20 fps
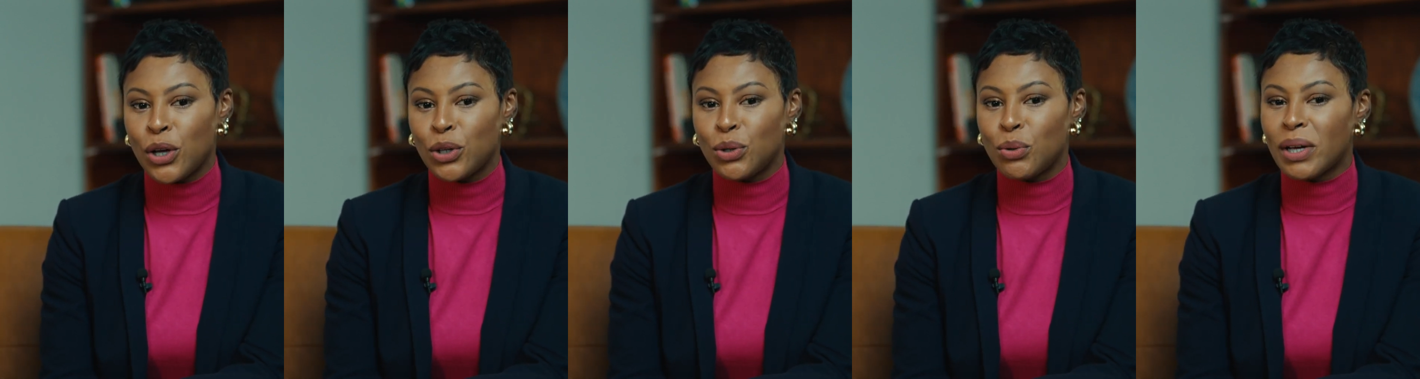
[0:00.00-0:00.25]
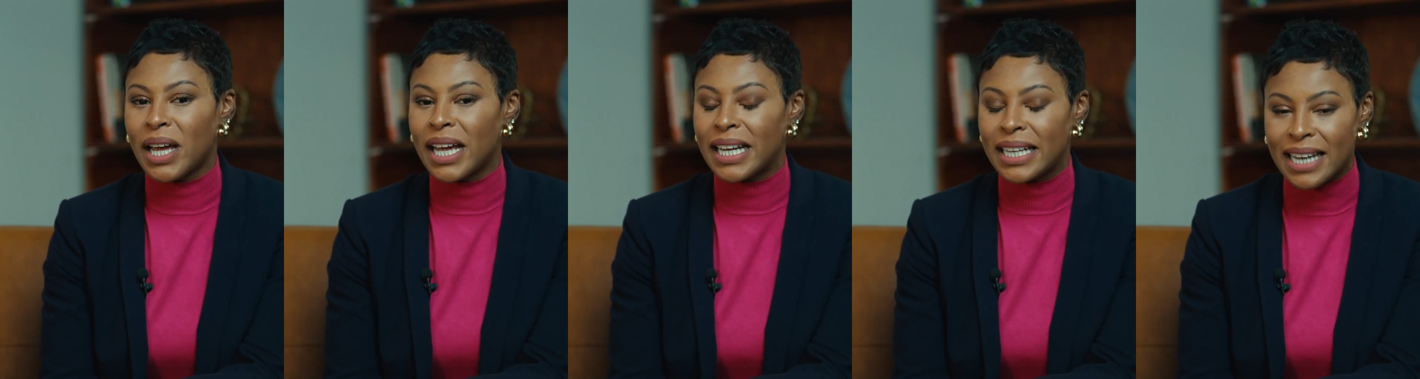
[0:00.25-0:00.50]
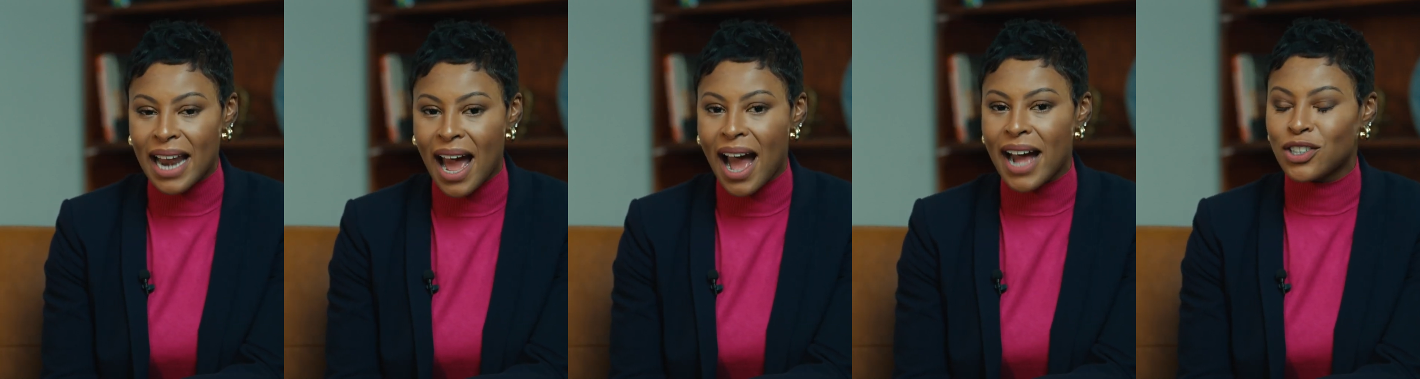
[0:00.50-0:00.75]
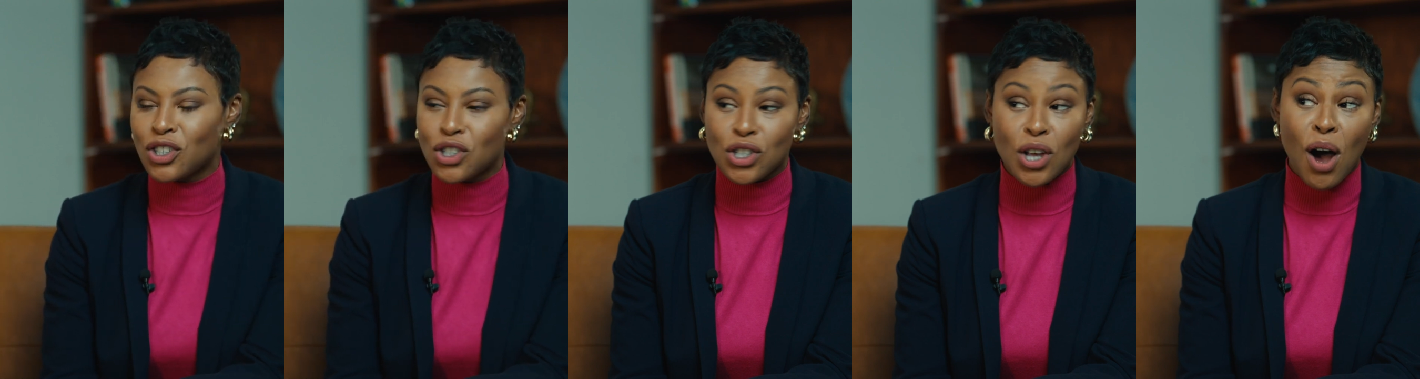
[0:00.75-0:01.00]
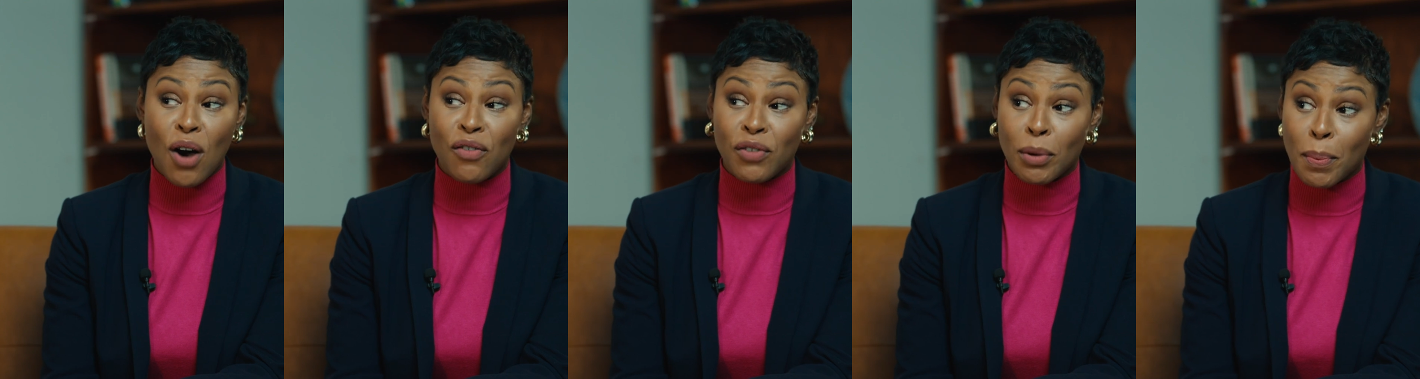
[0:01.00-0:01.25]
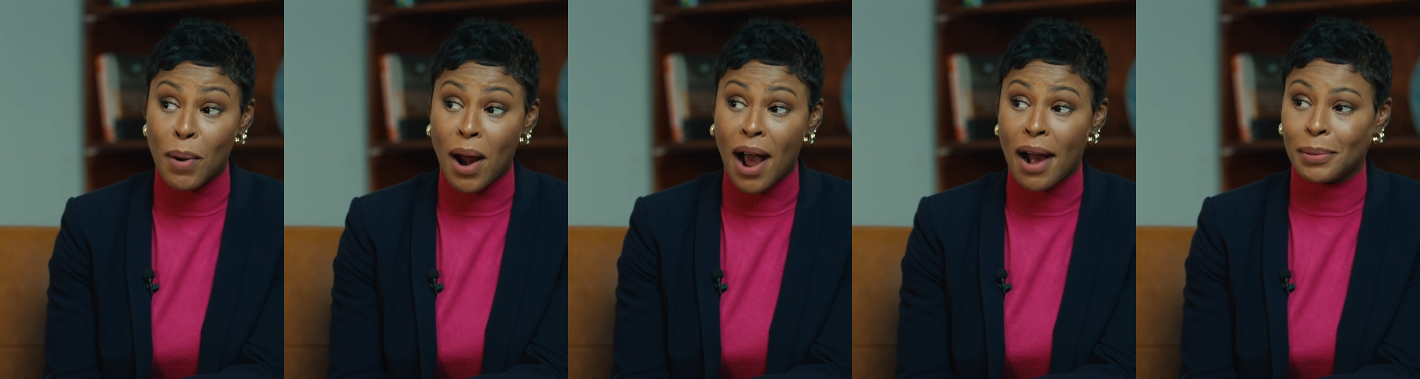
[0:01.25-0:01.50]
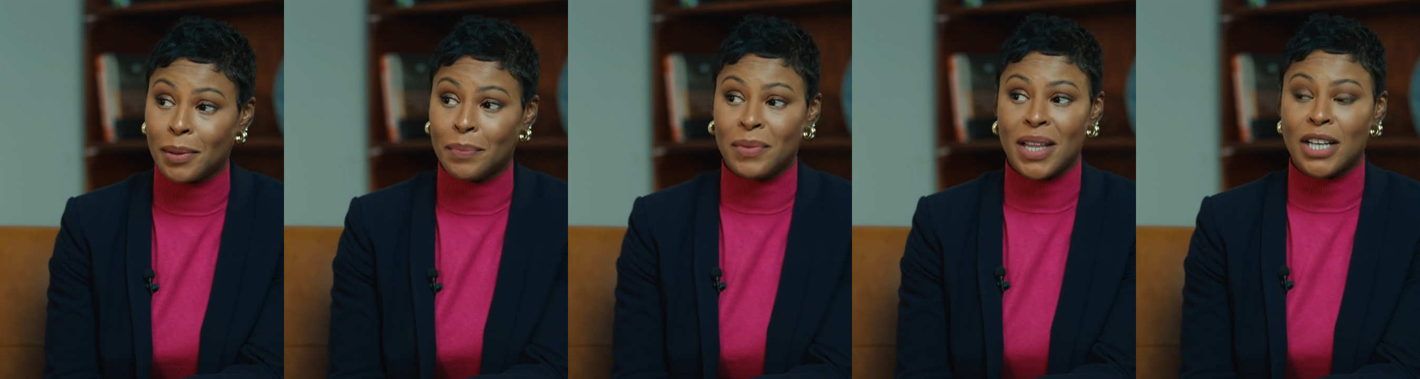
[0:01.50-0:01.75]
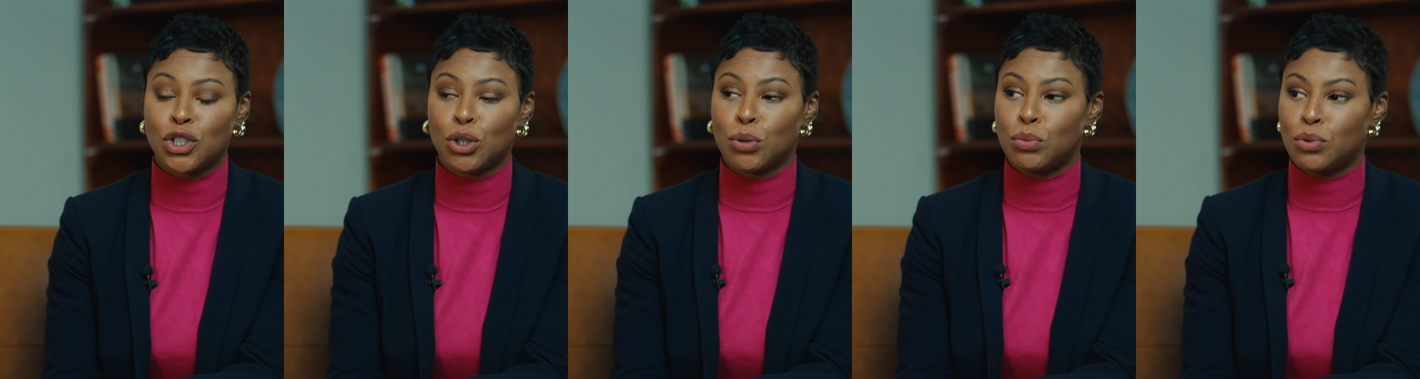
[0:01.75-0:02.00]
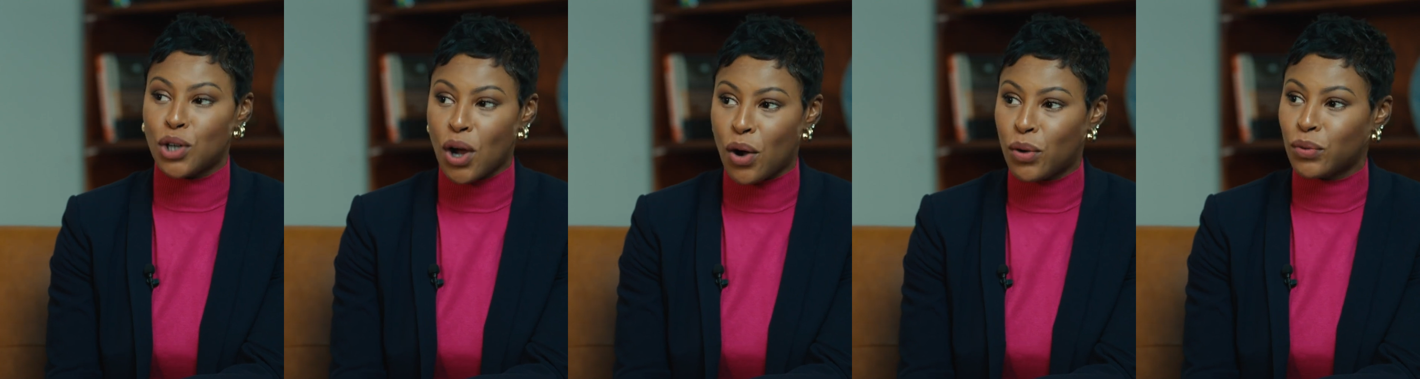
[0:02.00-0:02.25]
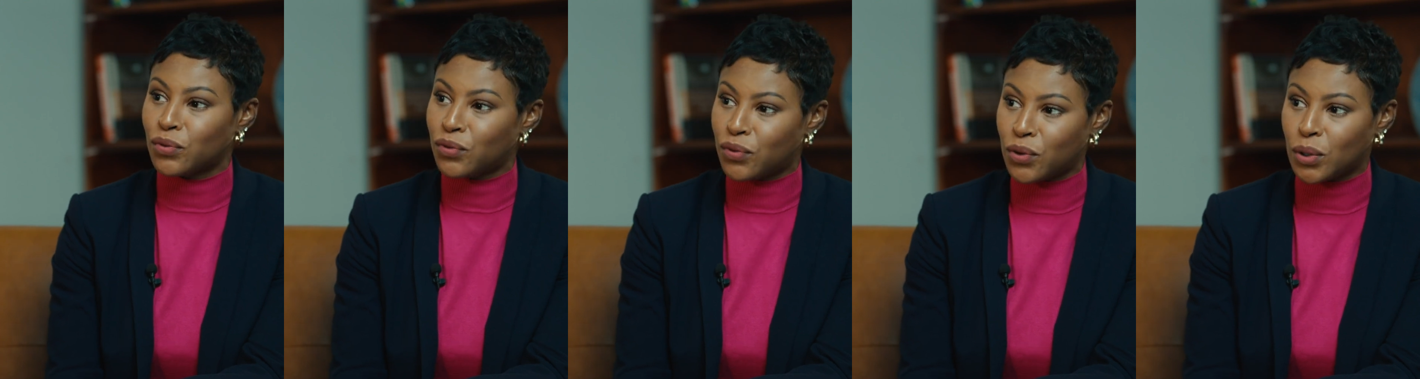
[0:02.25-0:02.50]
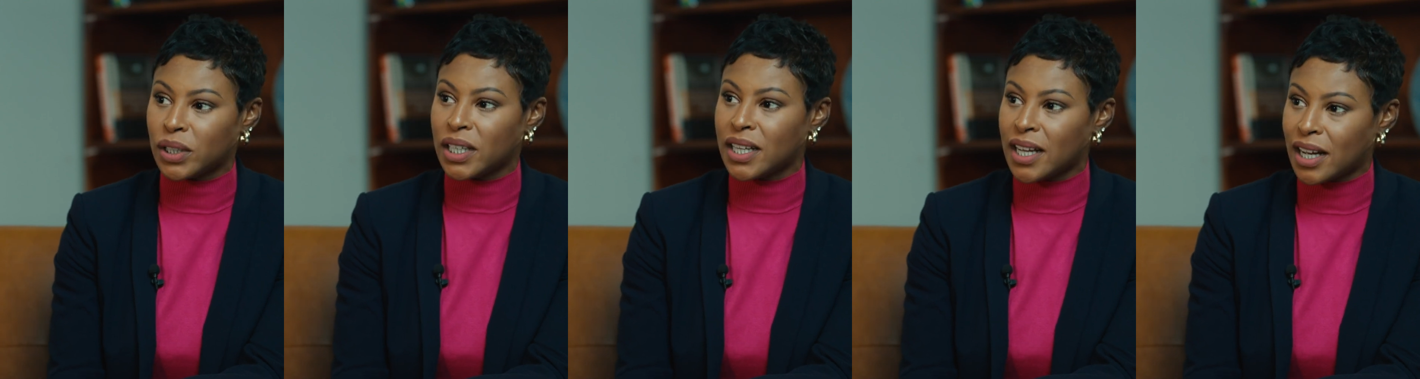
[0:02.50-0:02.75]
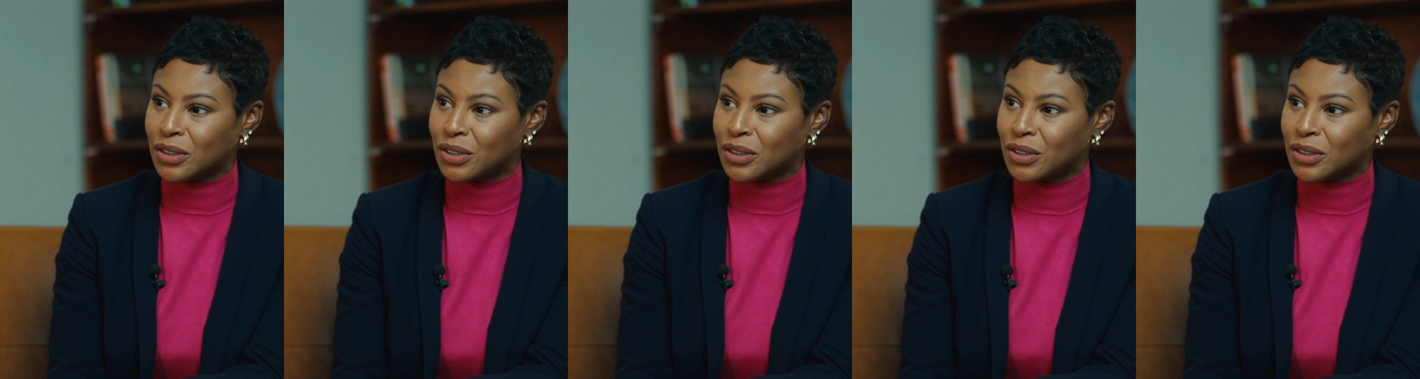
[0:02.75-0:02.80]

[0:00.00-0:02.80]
you cannot solve a problem that you don't fully